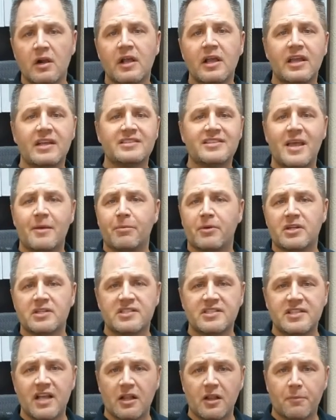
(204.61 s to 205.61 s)
is able to
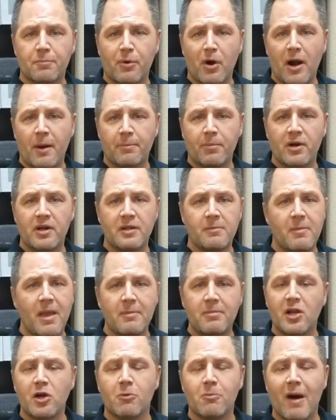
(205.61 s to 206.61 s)
sell a property,
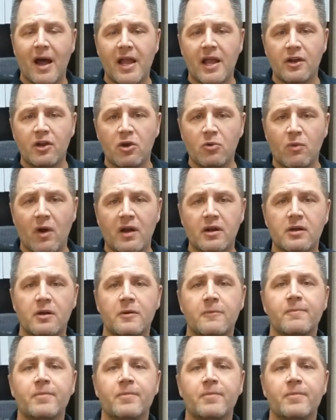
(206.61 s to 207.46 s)
maybe go buy a new one,